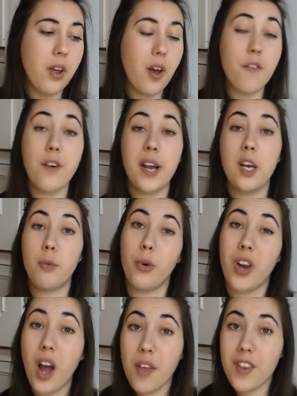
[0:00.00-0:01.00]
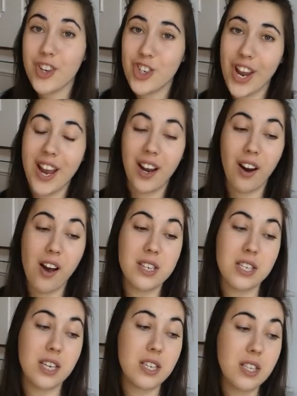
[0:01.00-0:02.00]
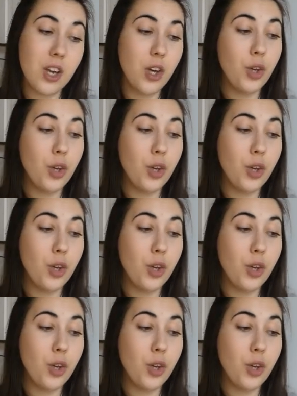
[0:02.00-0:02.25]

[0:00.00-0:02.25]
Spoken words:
available in other share classes,